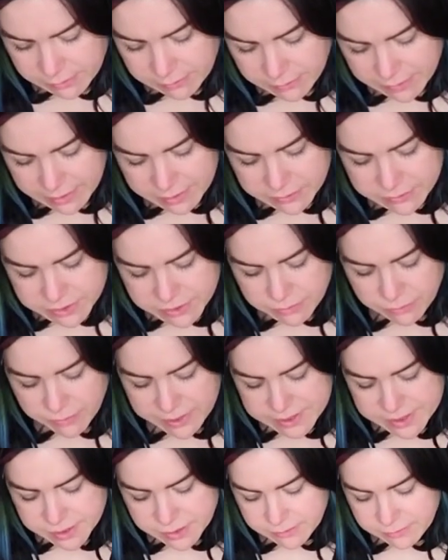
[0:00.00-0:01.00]
Want to
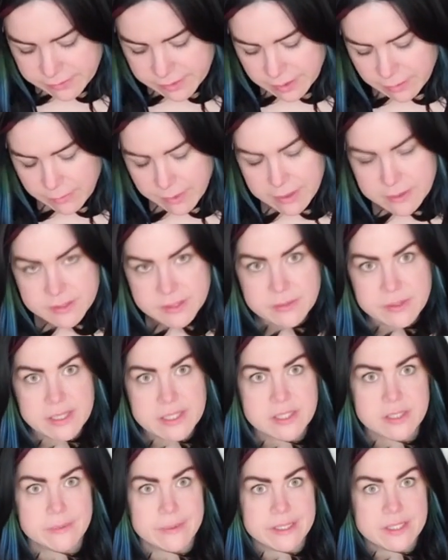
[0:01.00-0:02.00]
rinse her really well so
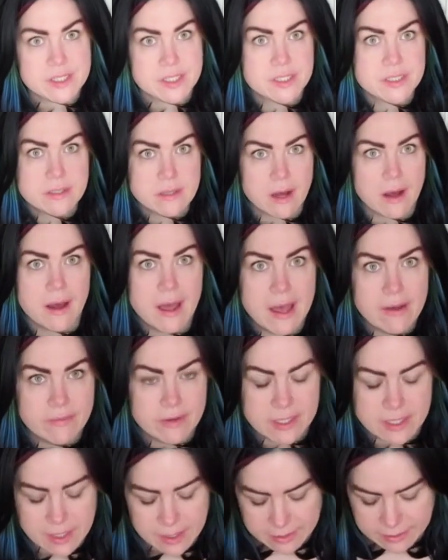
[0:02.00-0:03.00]
that she's not
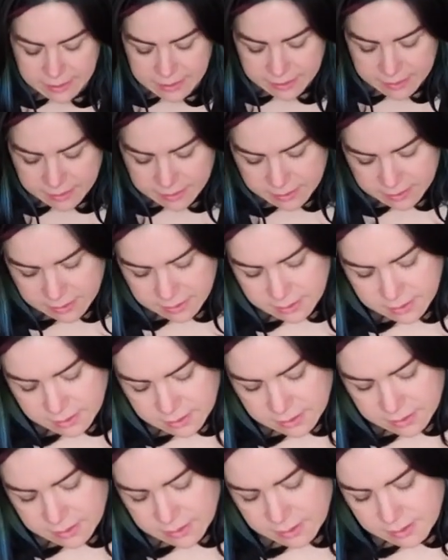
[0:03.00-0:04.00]
having any
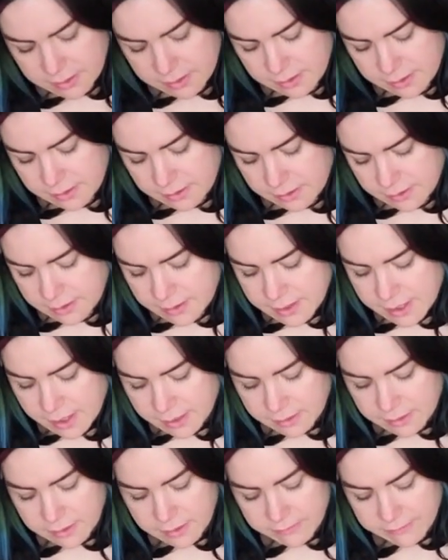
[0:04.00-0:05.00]
the
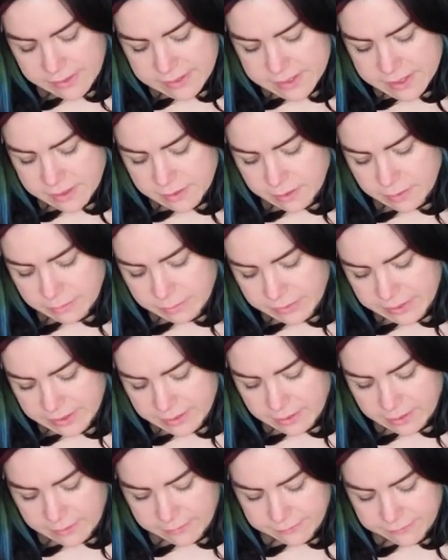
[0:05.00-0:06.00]
color residue bleed
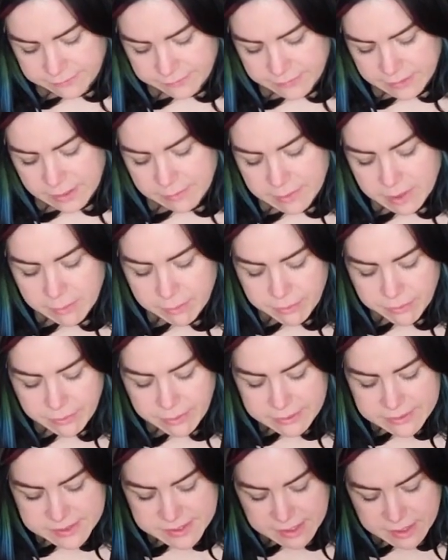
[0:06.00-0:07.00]
off. I'm going to put her
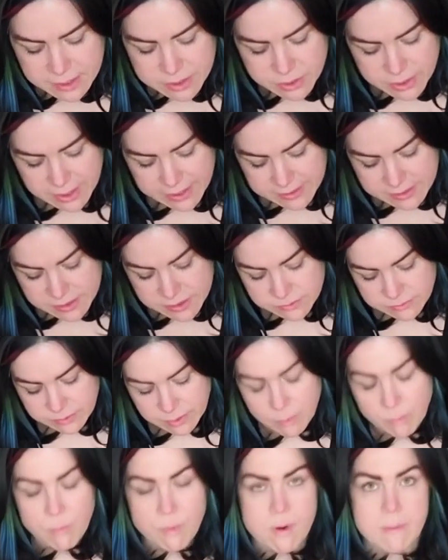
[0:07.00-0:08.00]
outside to dry because it's
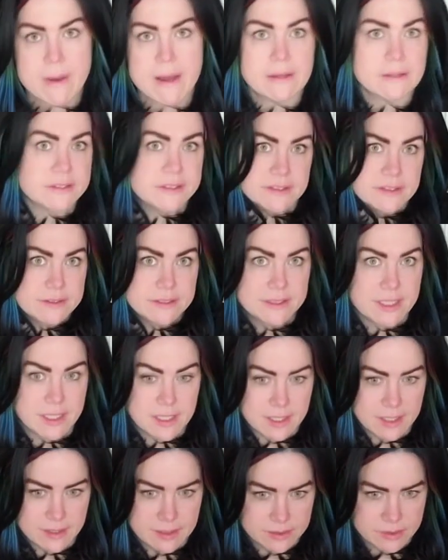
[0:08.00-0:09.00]
really warm out, so it's going
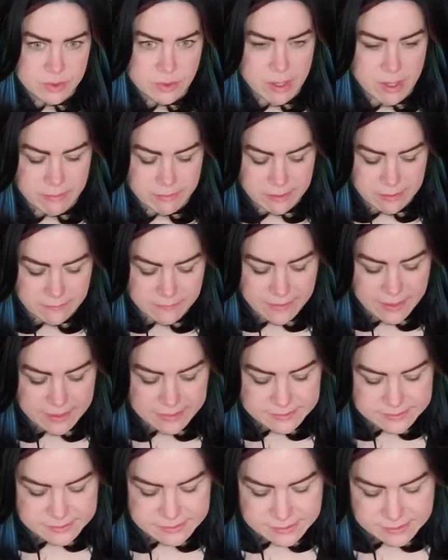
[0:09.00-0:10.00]
to dry really
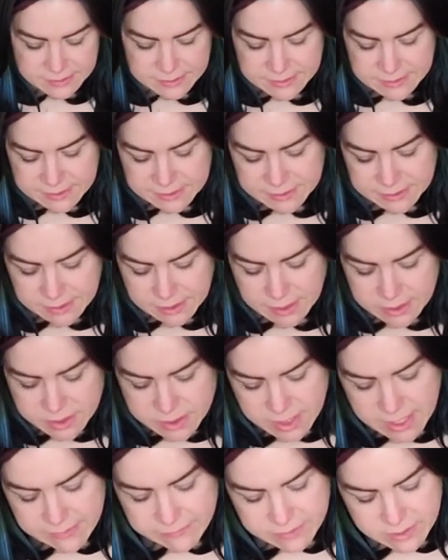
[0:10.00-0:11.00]
fast. I
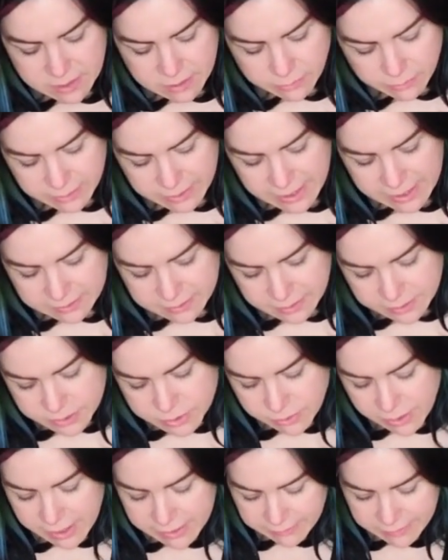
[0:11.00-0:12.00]
actually have another wig out there
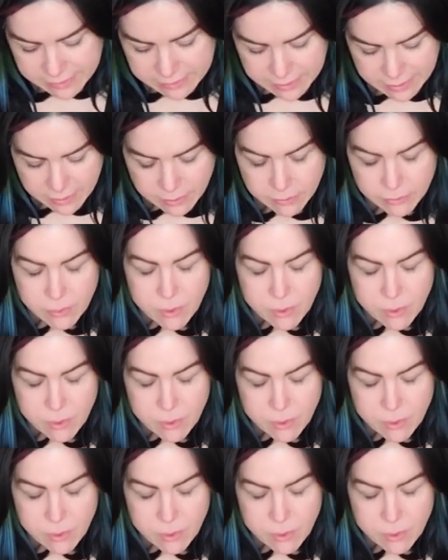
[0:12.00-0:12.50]
drying right now.